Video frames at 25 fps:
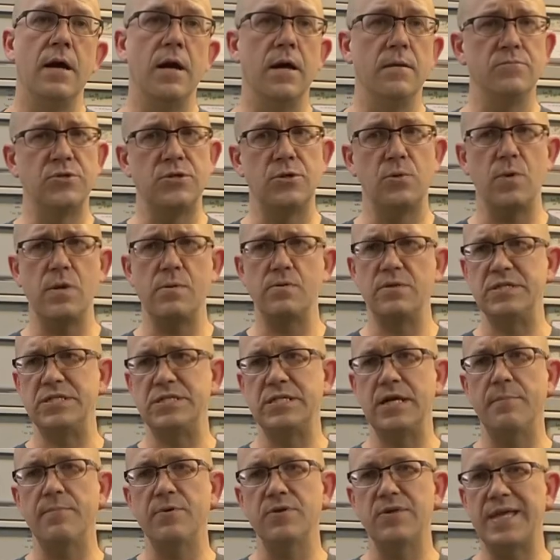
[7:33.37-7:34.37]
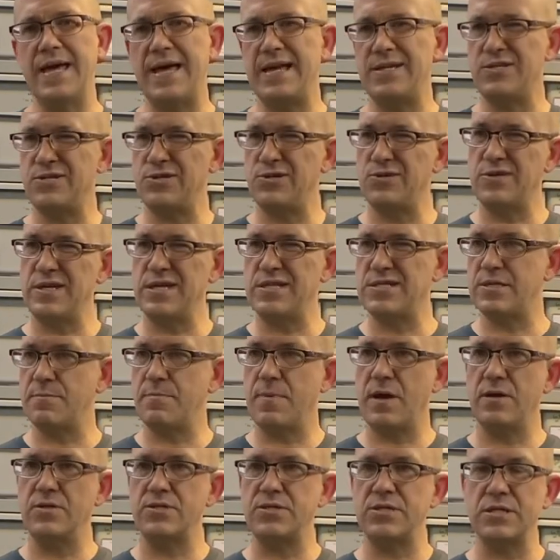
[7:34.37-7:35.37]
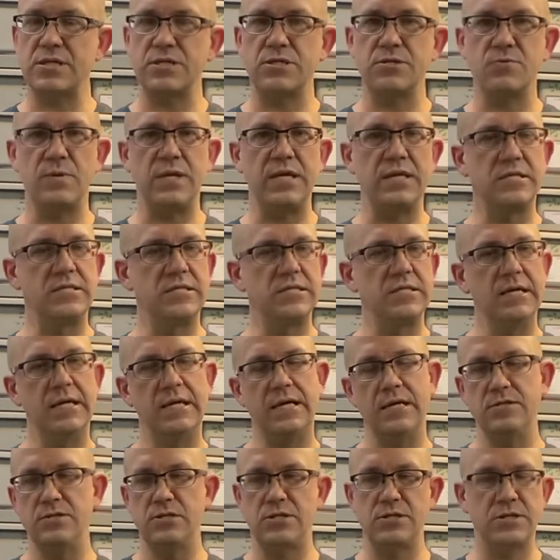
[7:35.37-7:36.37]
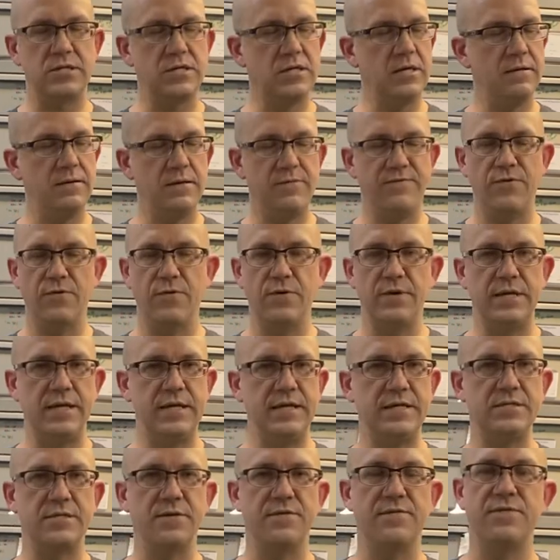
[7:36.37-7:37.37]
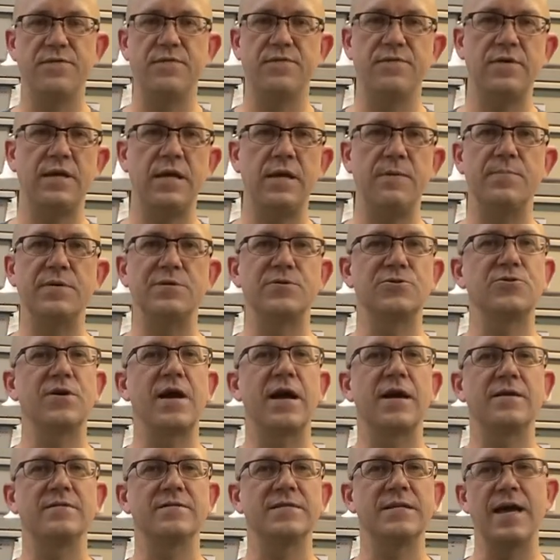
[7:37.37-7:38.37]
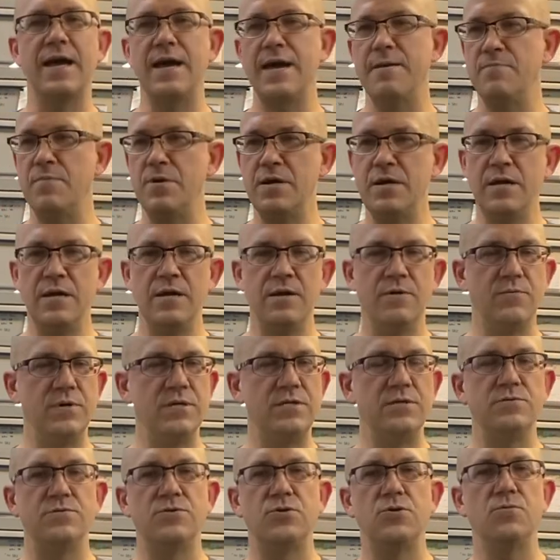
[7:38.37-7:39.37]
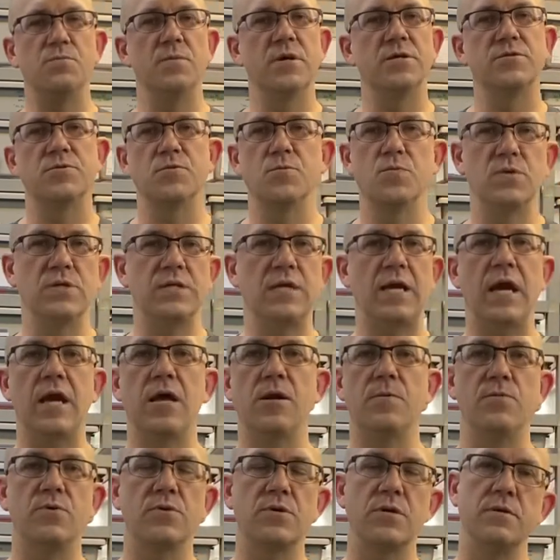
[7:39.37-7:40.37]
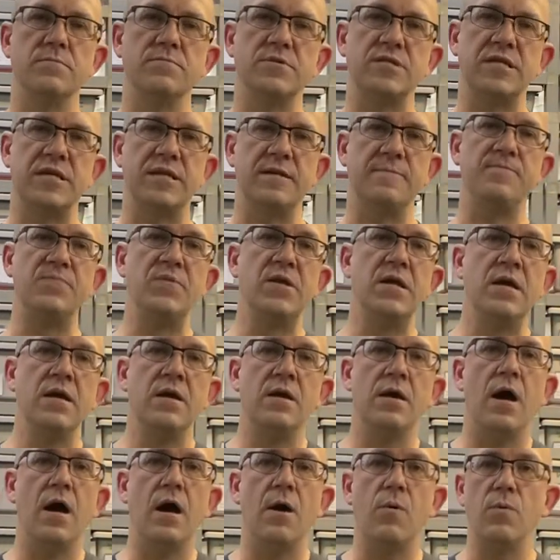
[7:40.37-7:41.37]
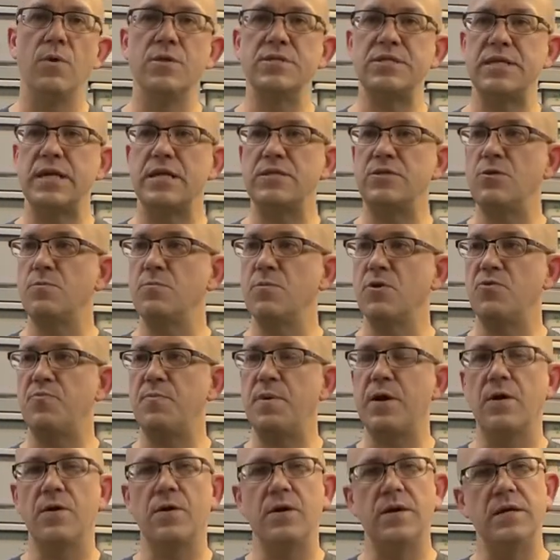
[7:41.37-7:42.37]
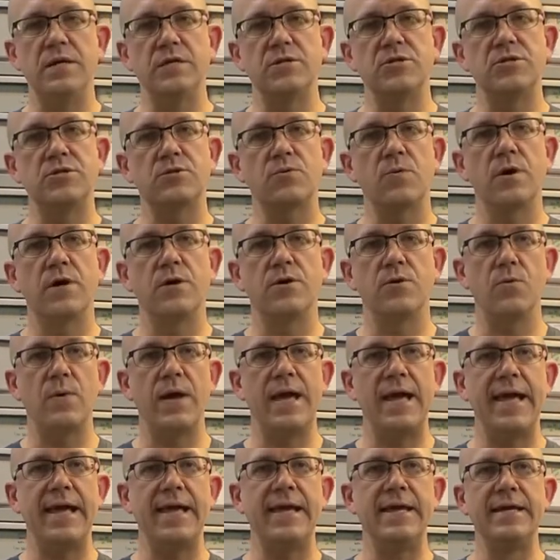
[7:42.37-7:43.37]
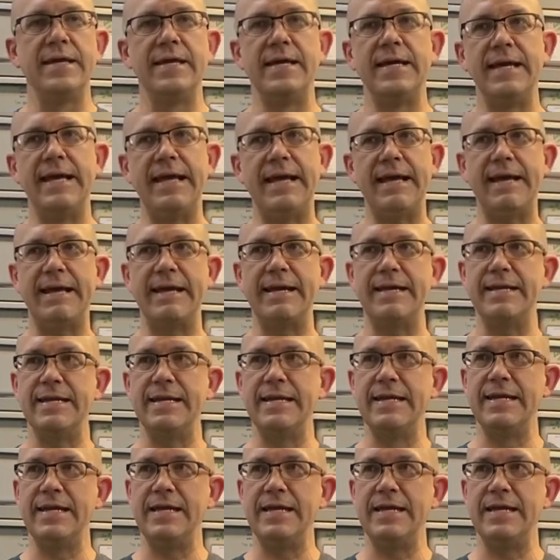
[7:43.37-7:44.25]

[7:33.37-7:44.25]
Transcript: so we would double that, so that's about 6 weeks. And just for an ease of keeping track of time, we do 2 months from when the animal comes in. Once that 2-month period is squared away and